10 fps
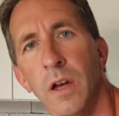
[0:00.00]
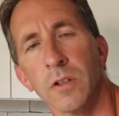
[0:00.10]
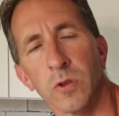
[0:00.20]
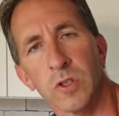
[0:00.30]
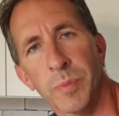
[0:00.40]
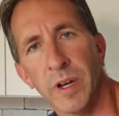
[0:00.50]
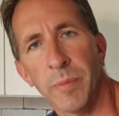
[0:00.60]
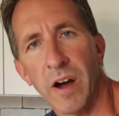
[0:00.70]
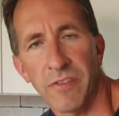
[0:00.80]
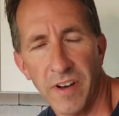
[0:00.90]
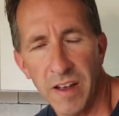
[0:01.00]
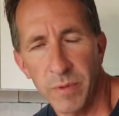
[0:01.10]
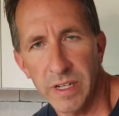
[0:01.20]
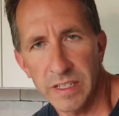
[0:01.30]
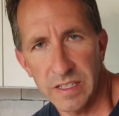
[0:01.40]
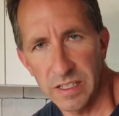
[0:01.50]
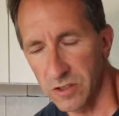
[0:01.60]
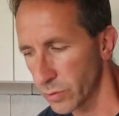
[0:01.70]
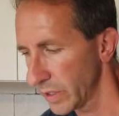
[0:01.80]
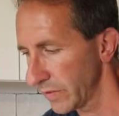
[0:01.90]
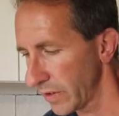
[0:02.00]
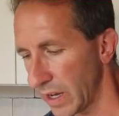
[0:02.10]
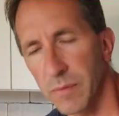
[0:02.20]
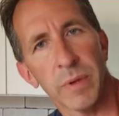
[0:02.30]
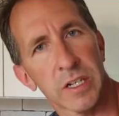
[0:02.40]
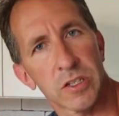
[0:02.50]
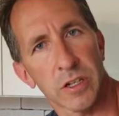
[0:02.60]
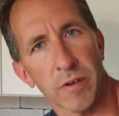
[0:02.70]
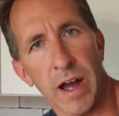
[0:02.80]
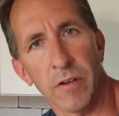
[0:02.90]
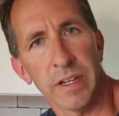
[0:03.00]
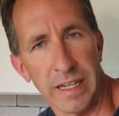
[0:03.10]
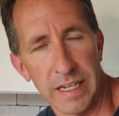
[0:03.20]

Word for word: So it's been about 5 minutes since we've mixed the grout.